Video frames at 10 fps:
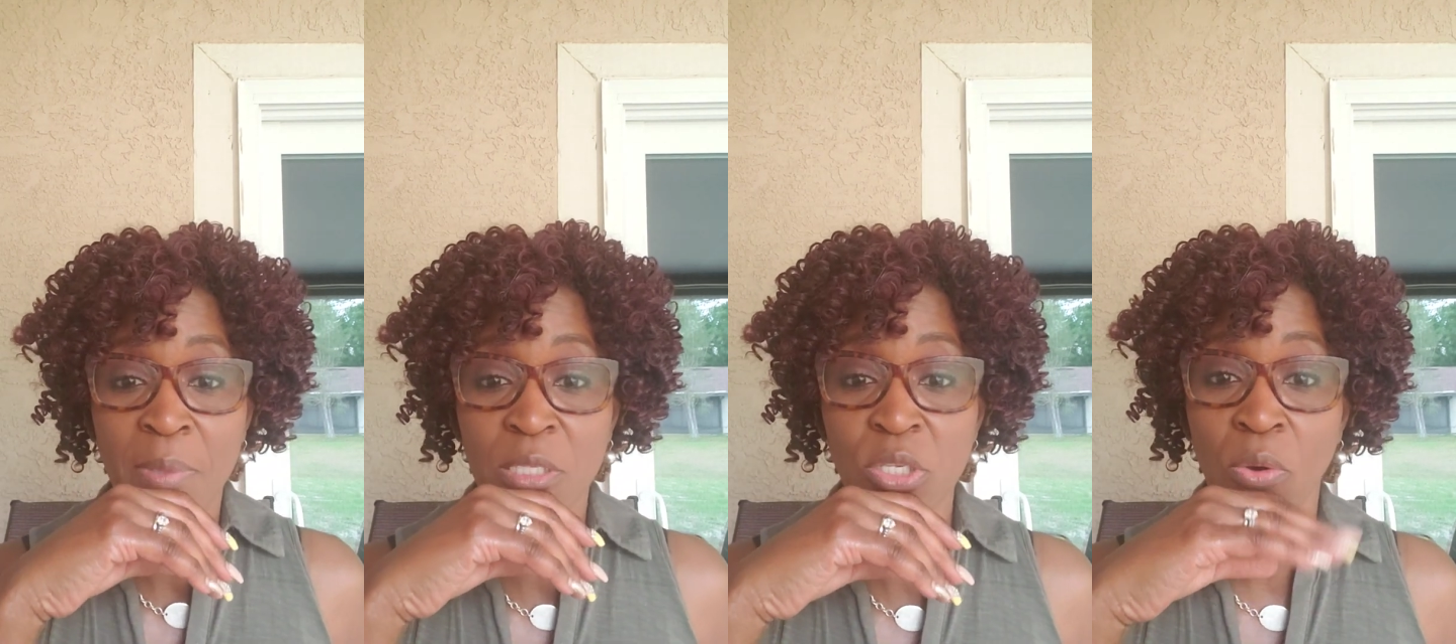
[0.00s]

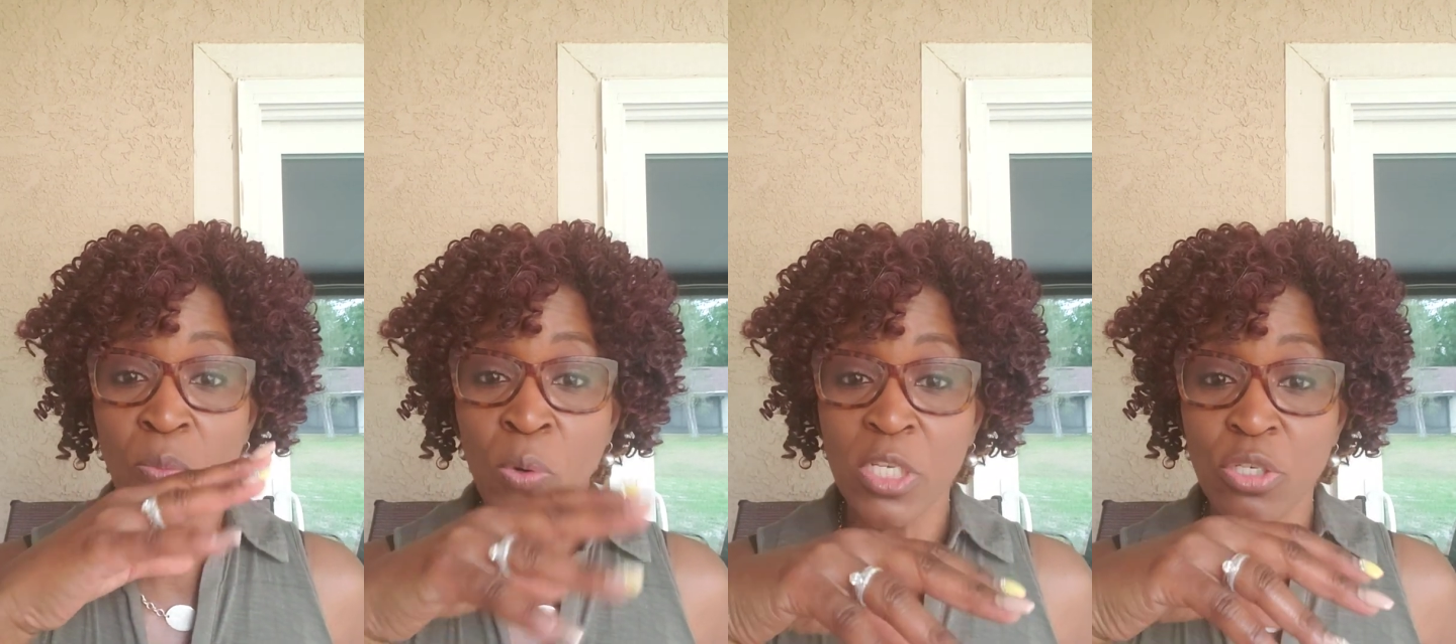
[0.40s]
So
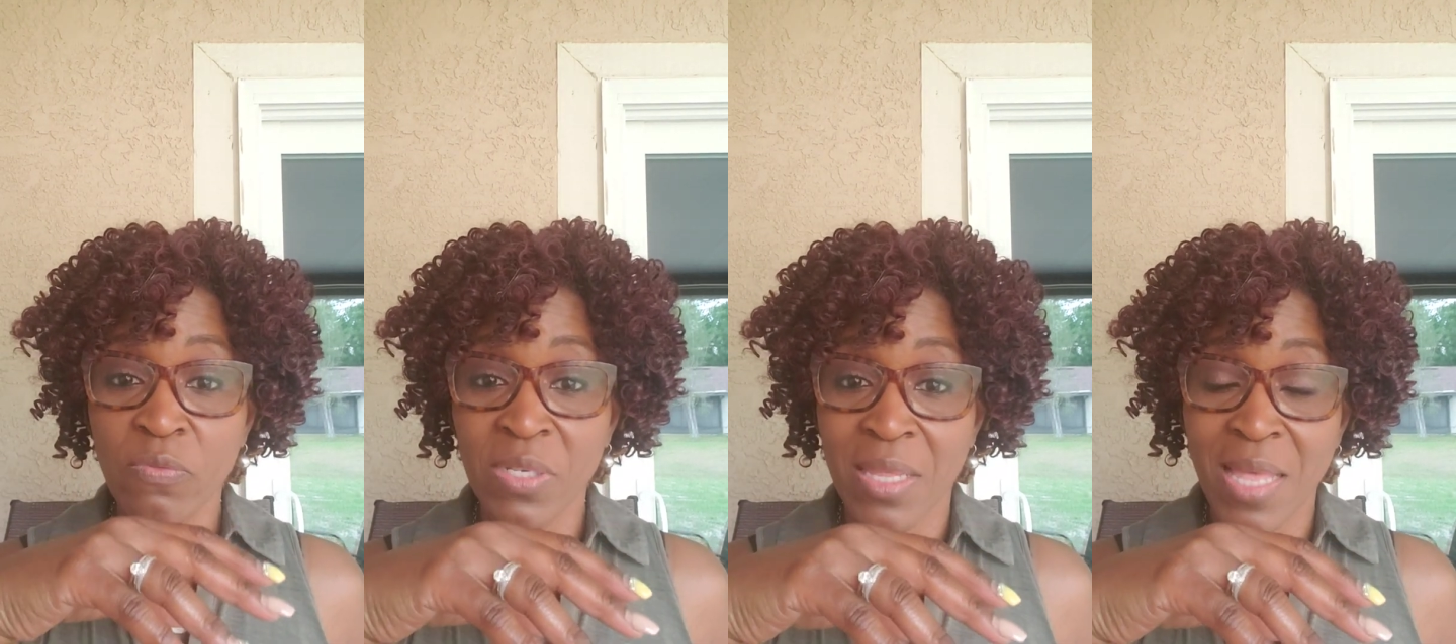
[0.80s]
once
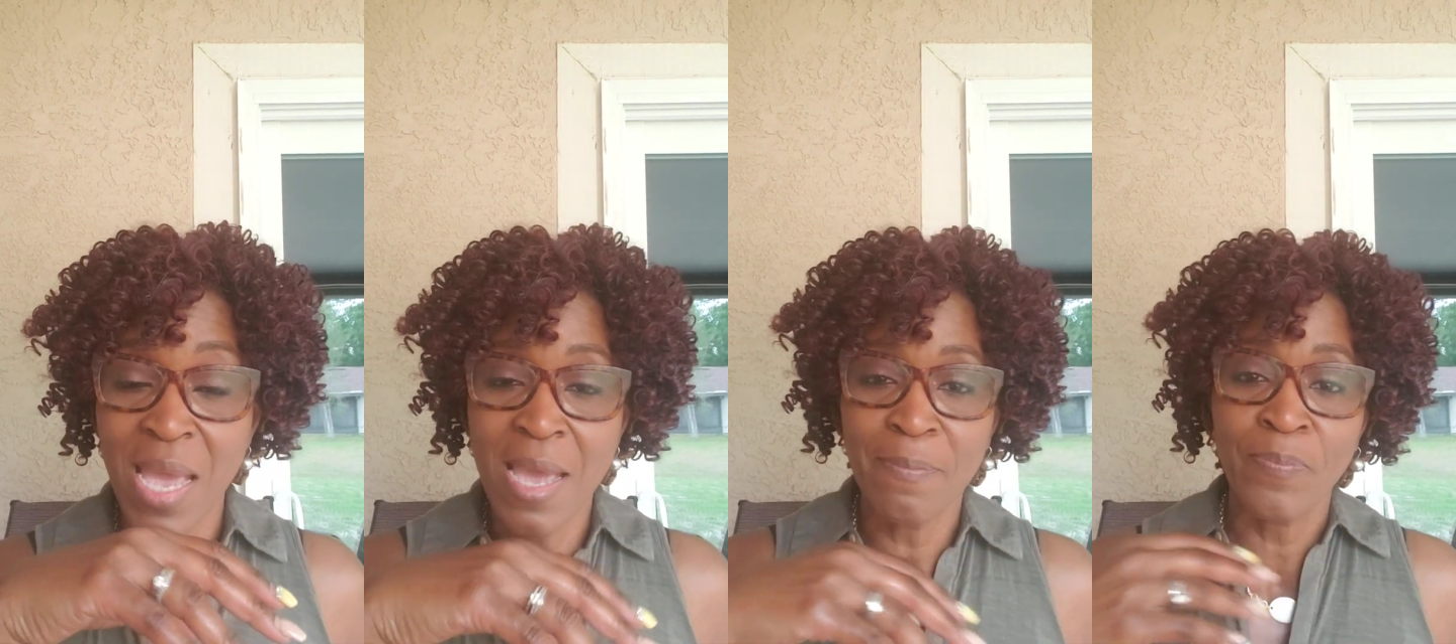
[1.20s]
you've done
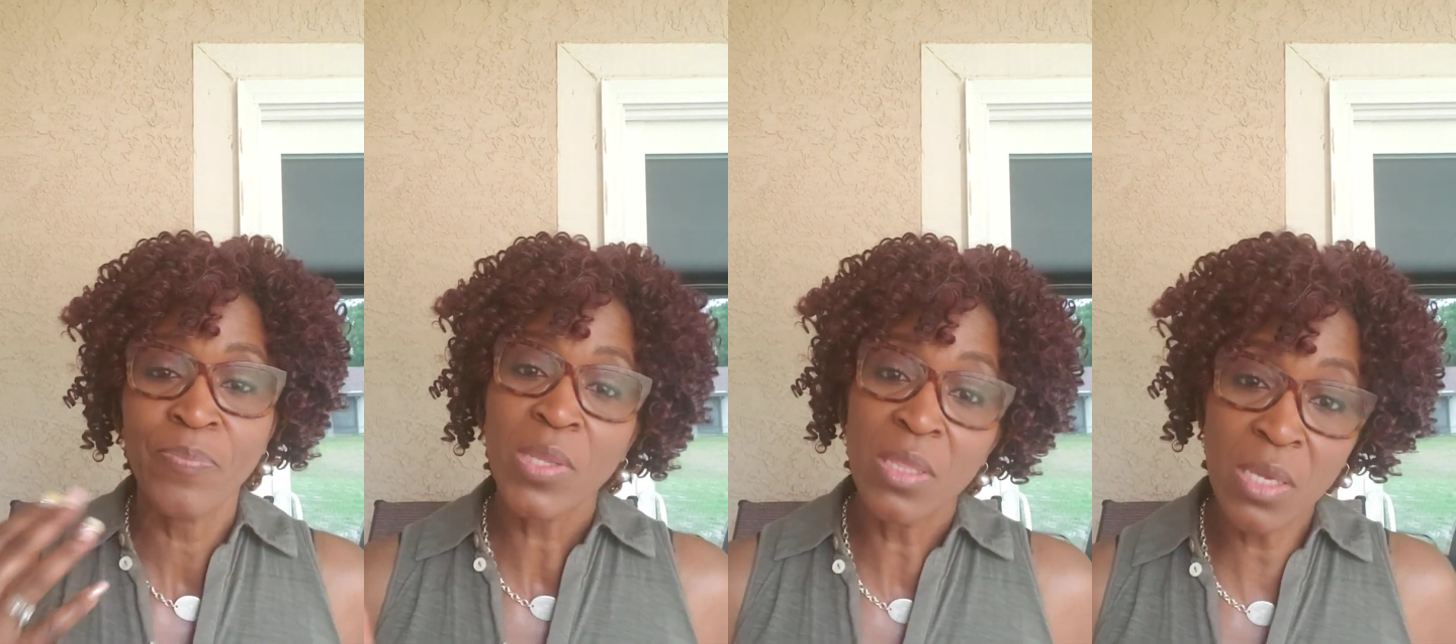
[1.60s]
that,
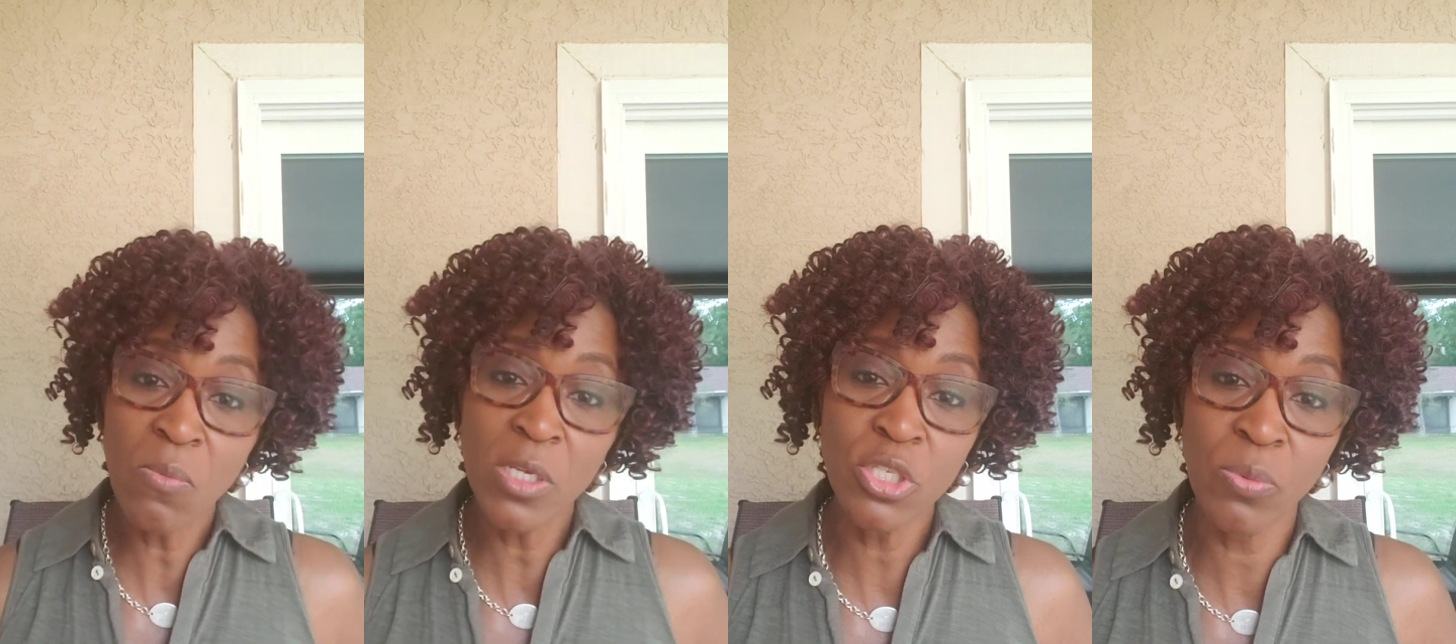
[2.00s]
then
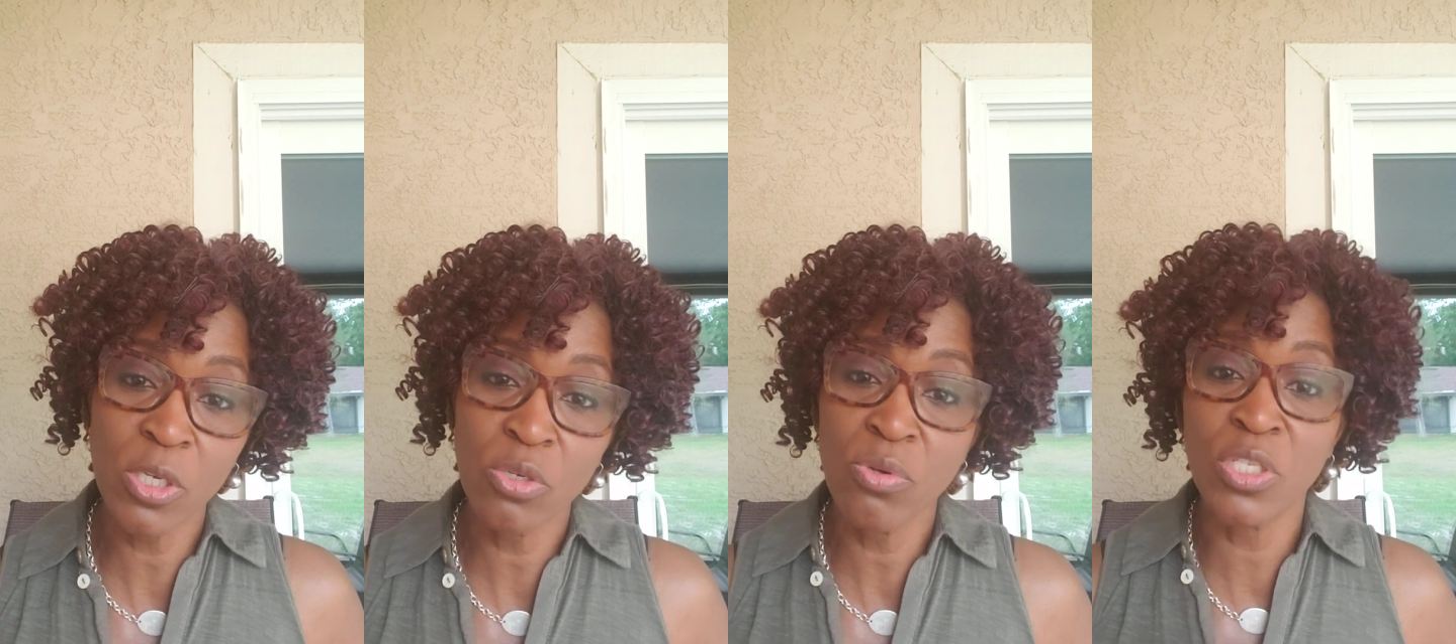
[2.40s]
what you
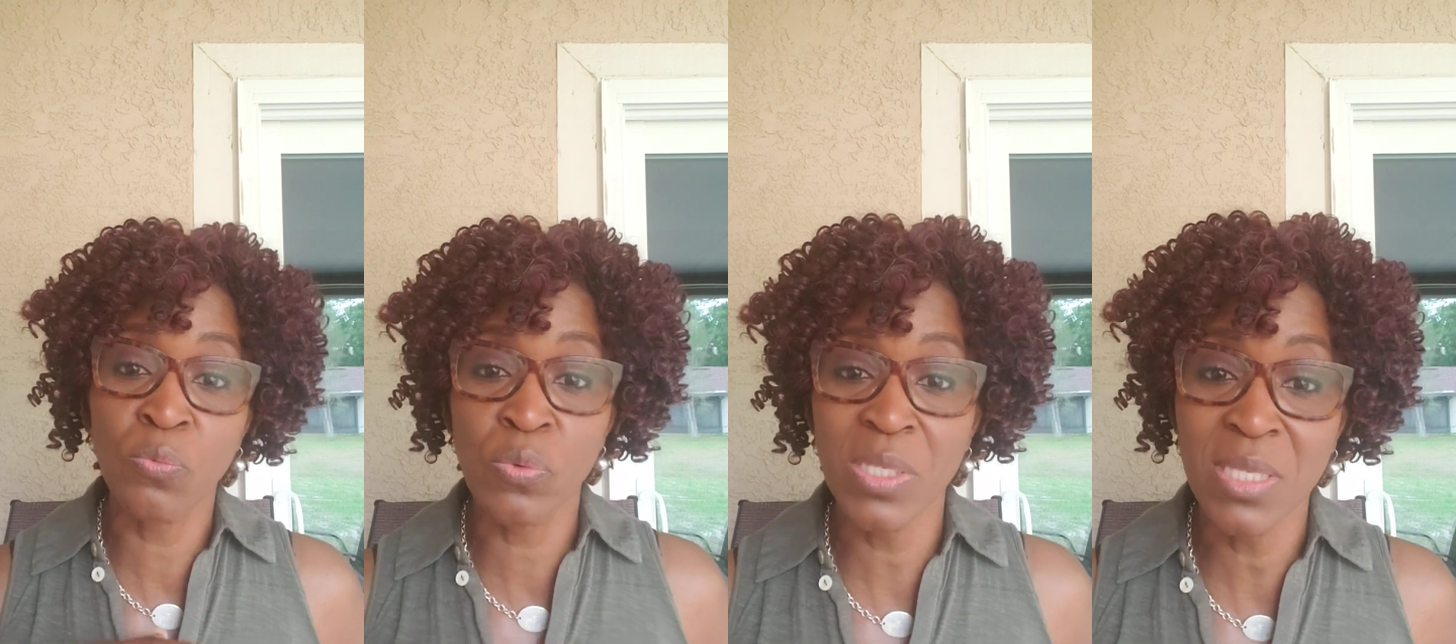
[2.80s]
want to do is
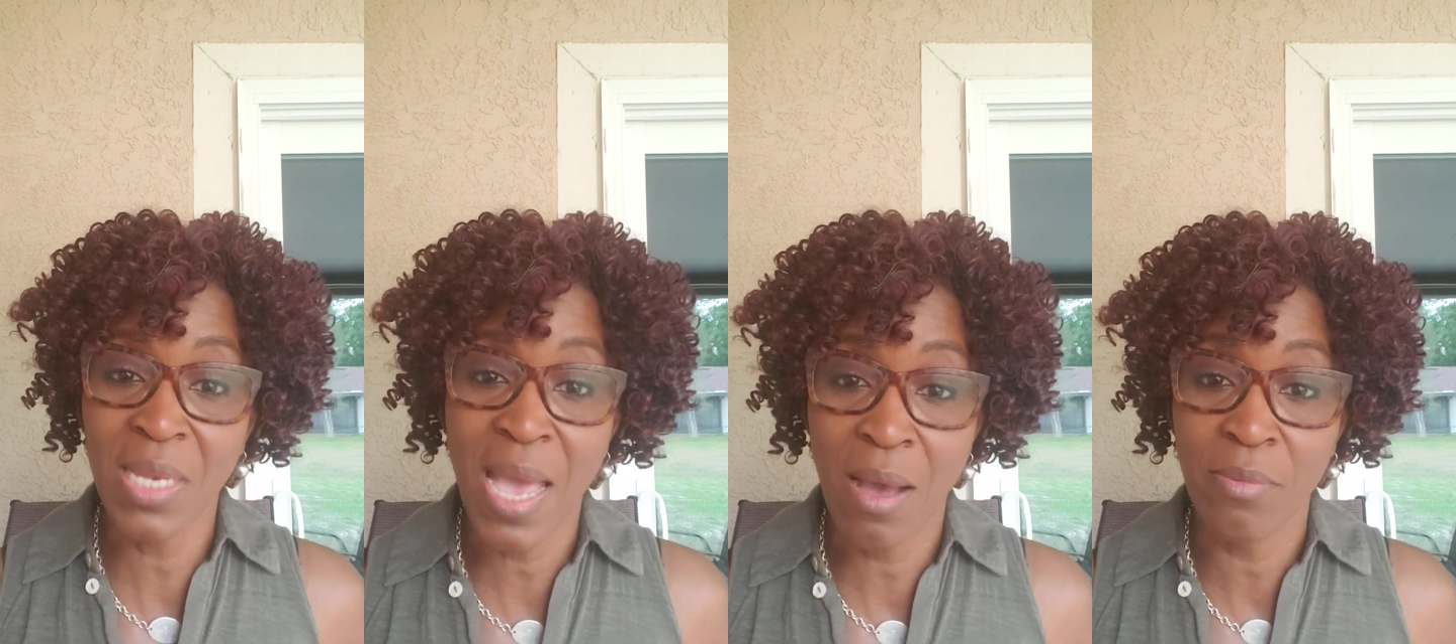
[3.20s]
rinse it
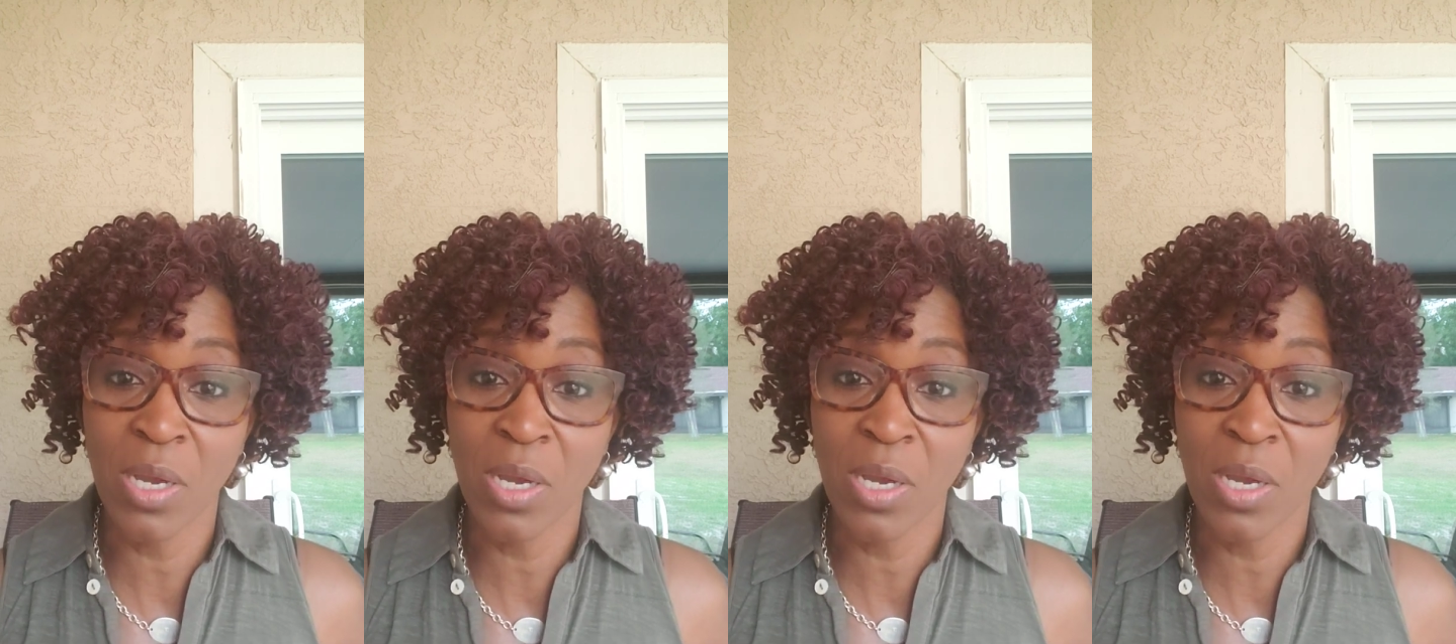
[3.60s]
out.